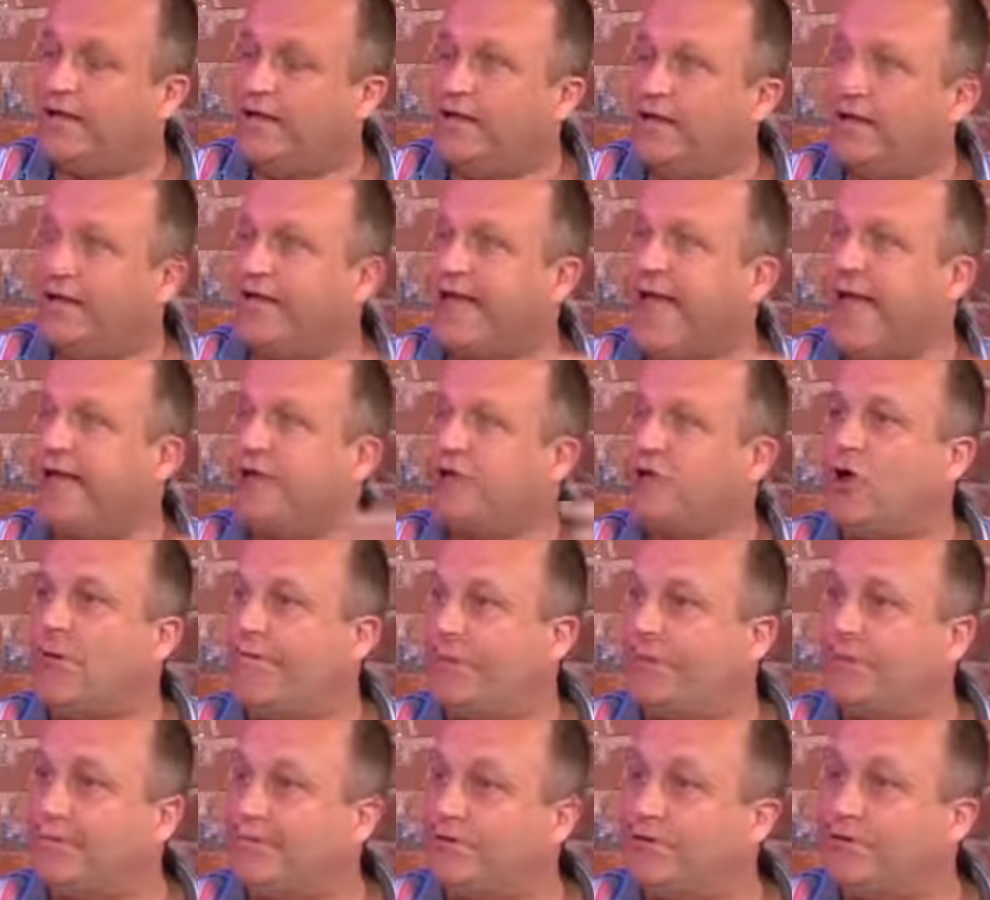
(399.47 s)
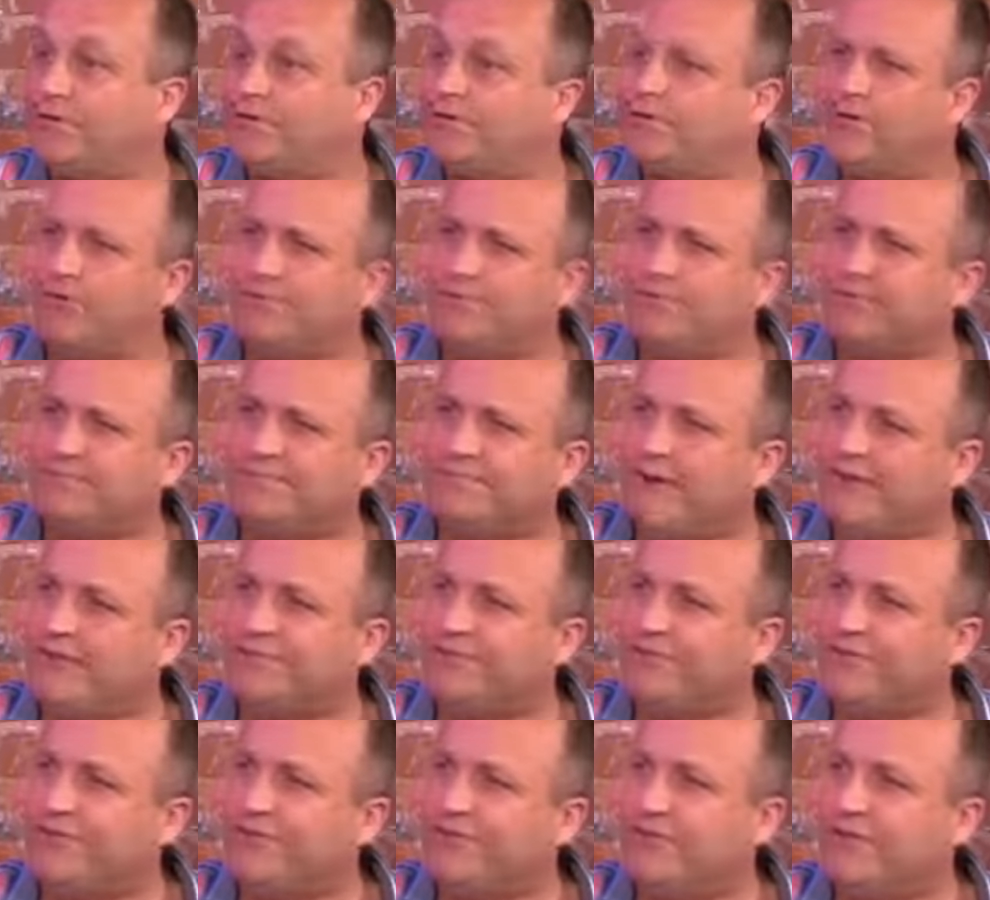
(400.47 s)
You can't copy the person you think's better
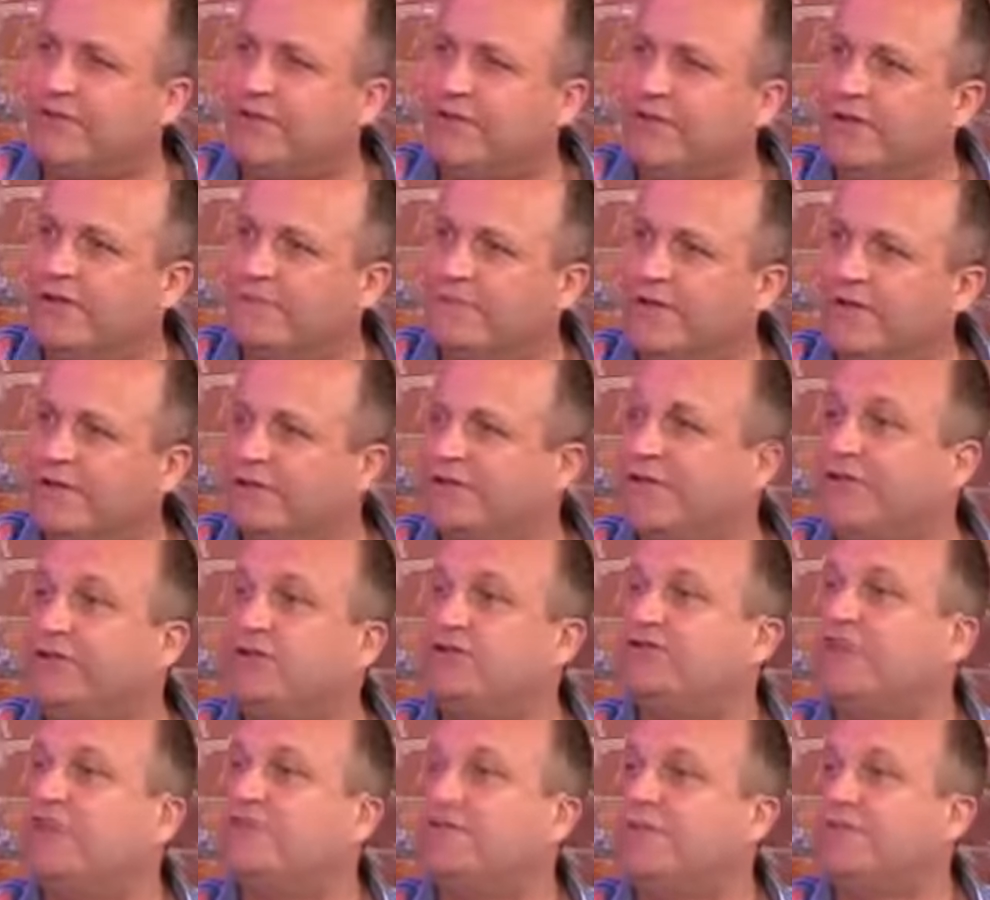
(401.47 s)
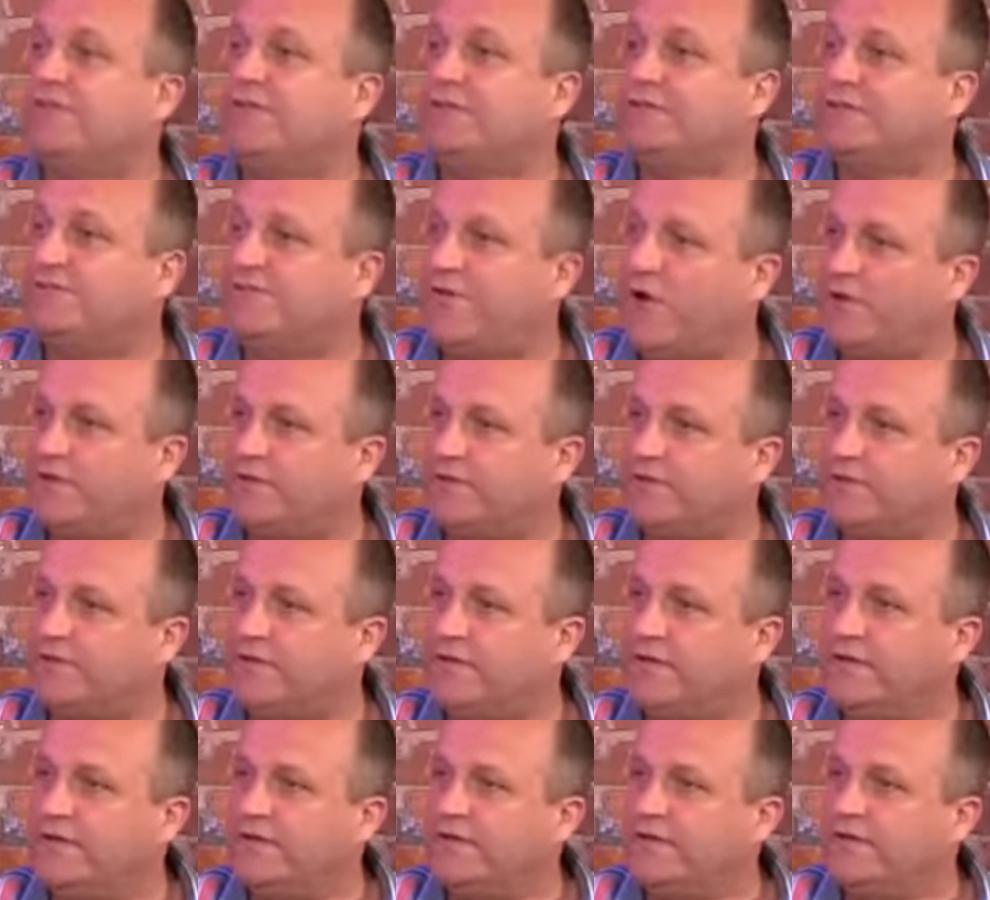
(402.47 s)
than you, because then you just come across false.
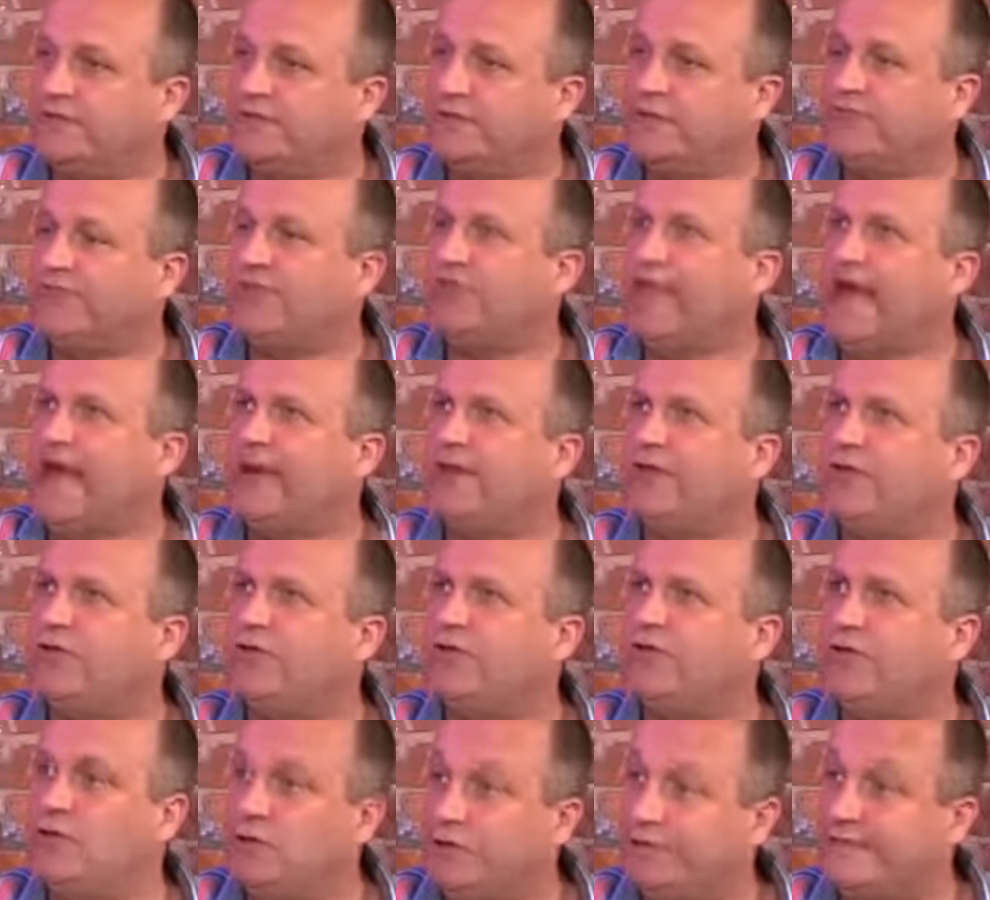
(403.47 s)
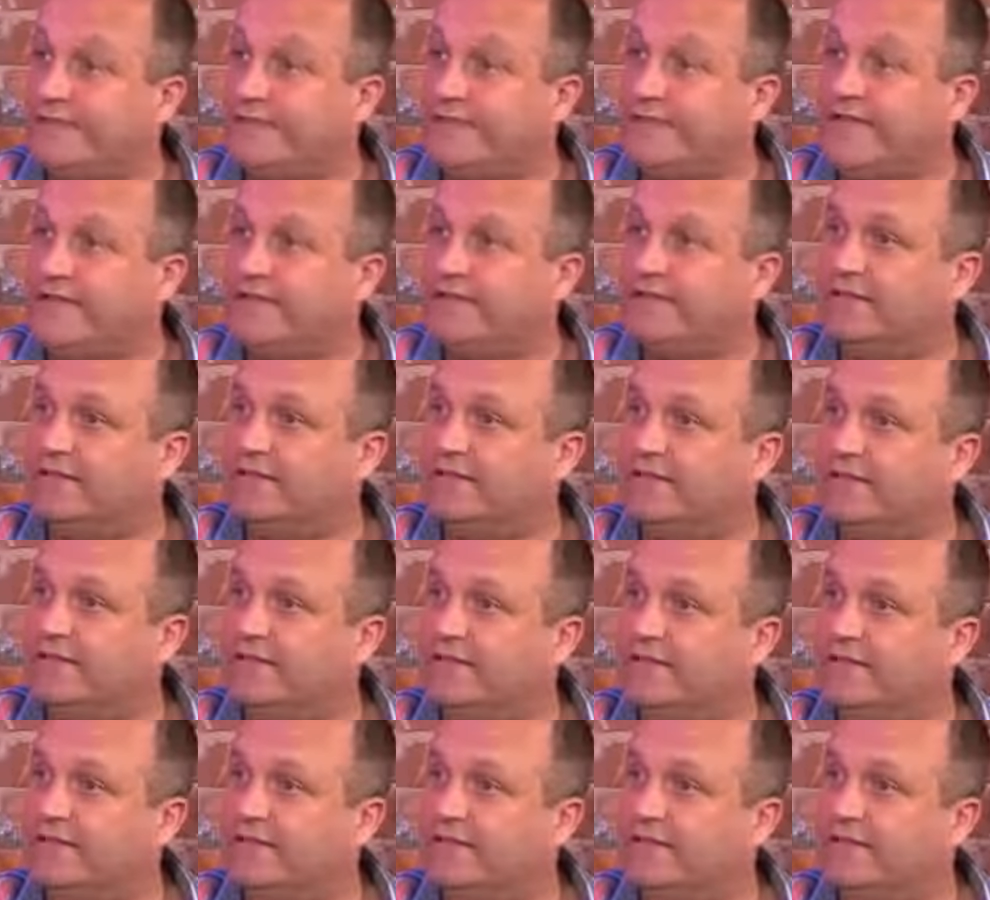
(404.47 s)
So relying on your skills,
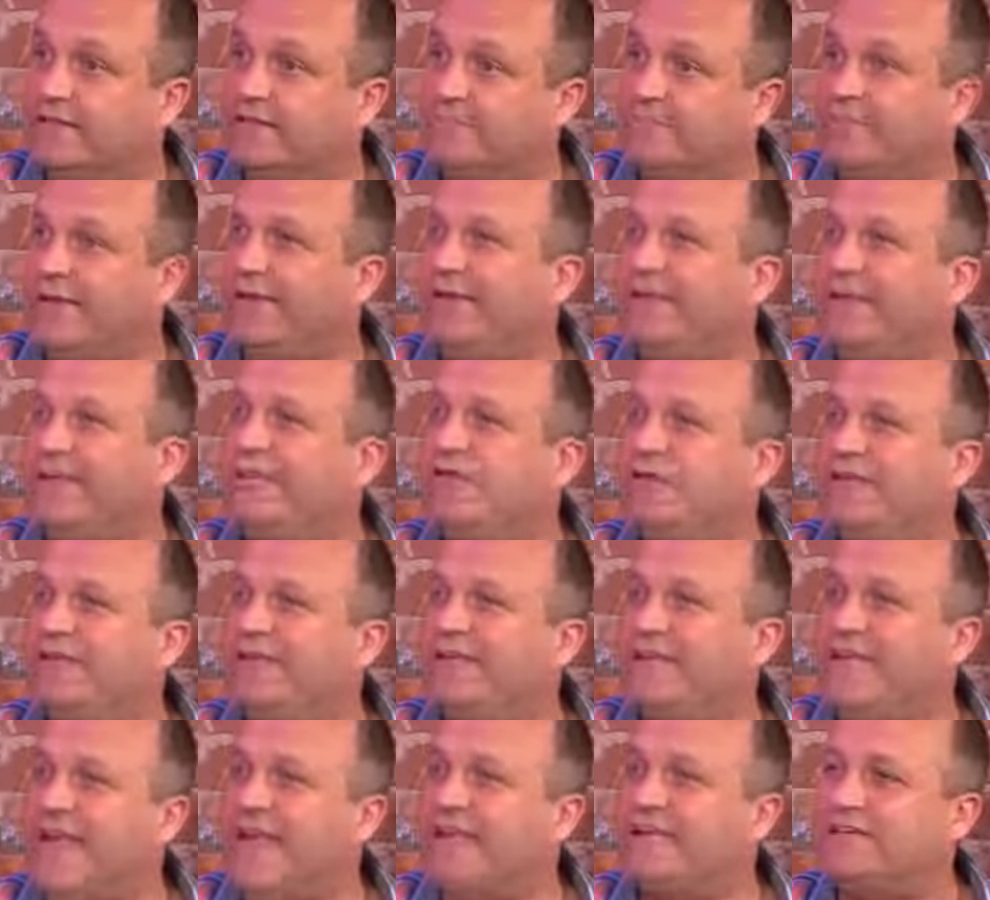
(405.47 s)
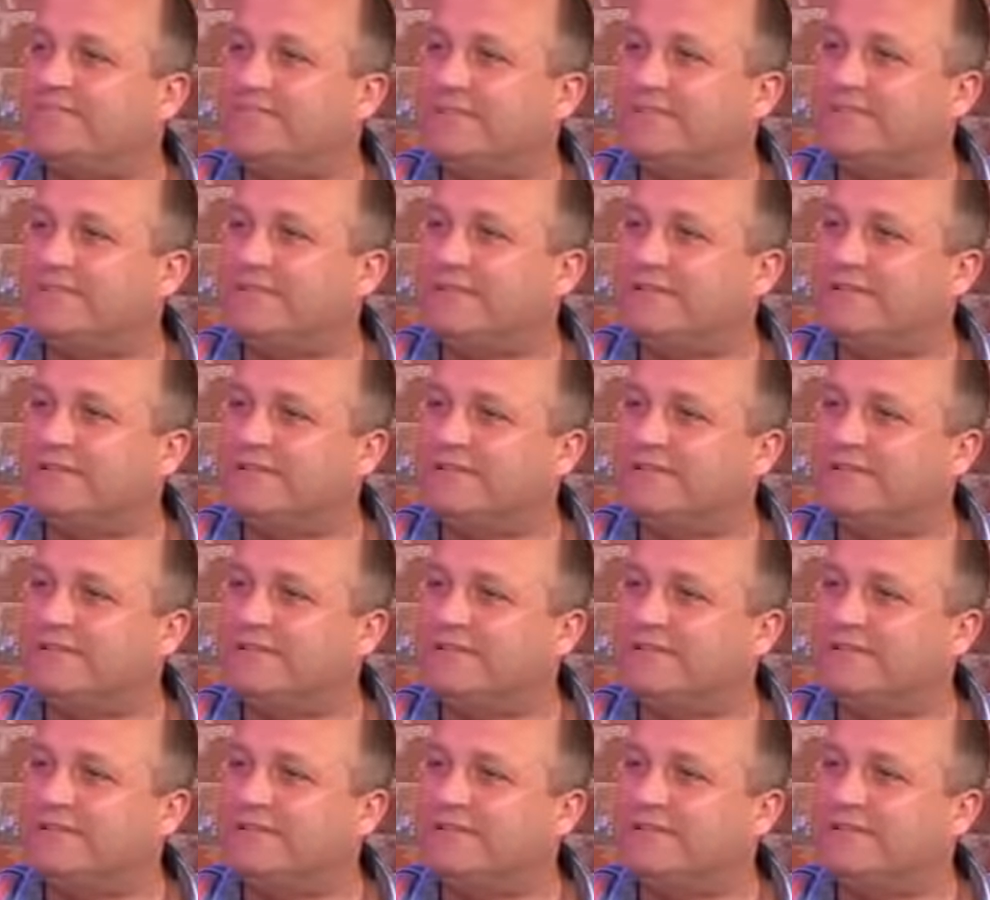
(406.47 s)
but you need good engagement skills.